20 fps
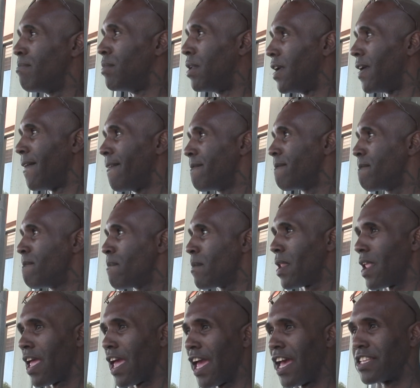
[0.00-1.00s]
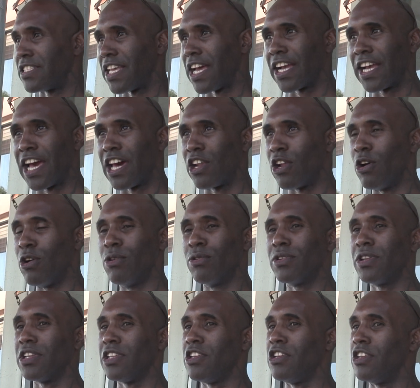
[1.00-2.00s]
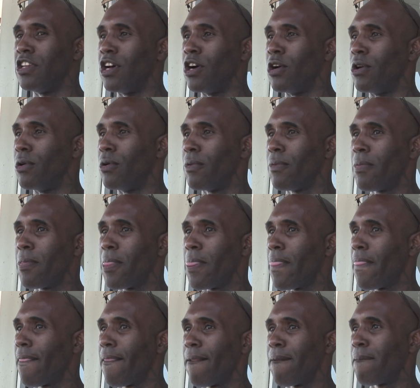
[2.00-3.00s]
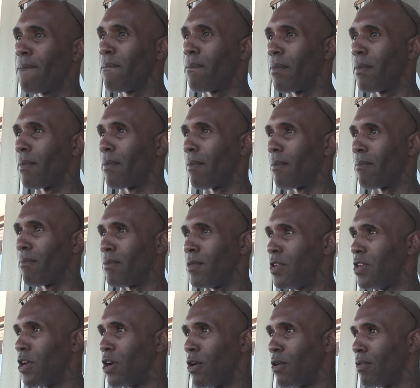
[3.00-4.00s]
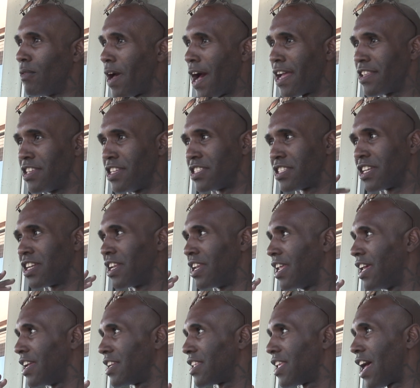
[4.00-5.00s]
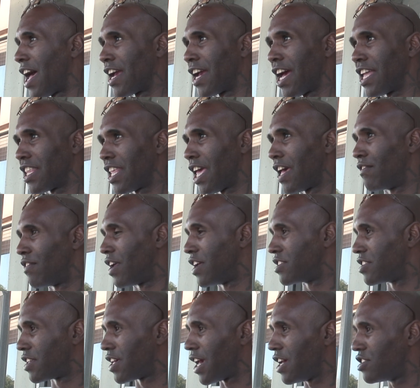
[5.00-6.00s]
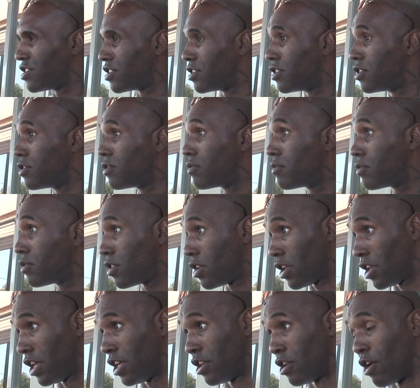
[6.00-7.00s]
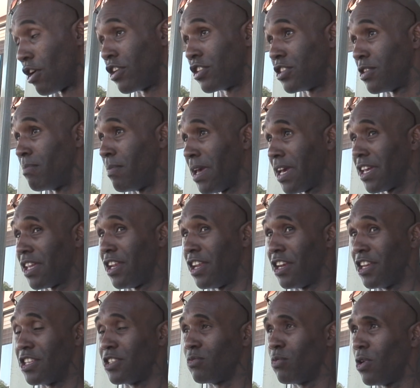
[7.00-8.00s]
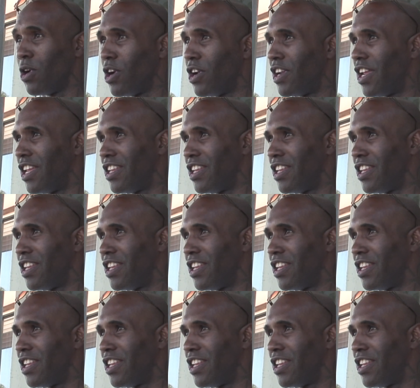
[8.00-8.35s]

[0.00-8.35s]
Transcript: But as I got older, you know, you know, I just clicked. I got to have an education in order to make it in this world.